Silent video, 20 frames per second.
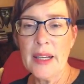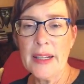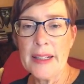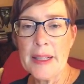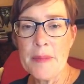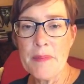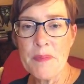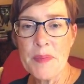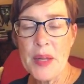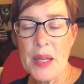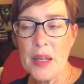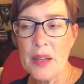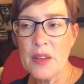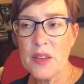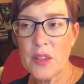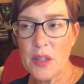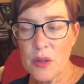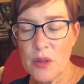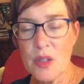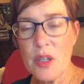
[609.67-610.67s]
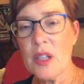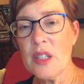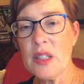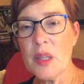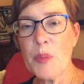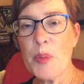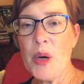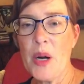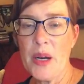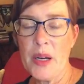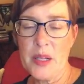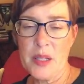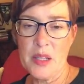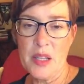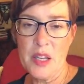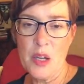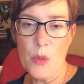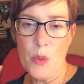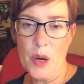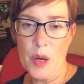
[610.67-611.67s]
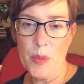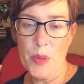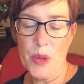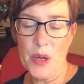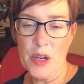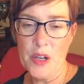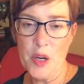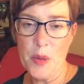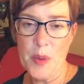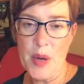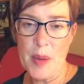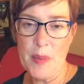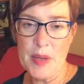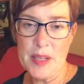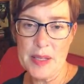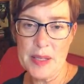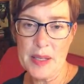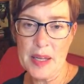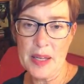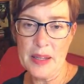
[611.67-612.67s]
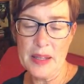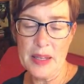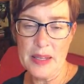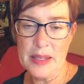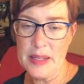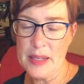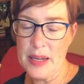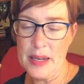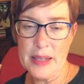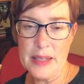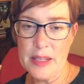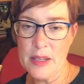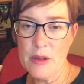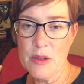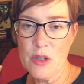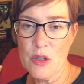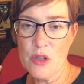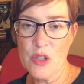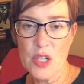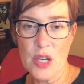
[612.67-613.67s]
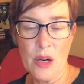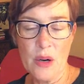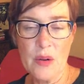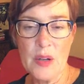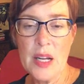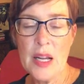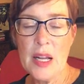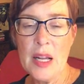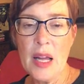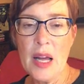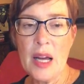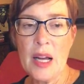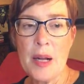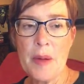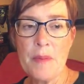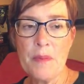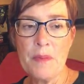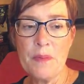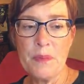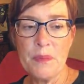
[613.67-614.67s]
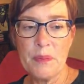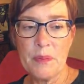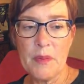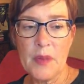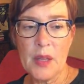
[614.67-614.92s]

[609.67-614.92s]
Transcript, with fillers: um, those aren't the products that you want to put on your baby's skin these days. You just don't. Um,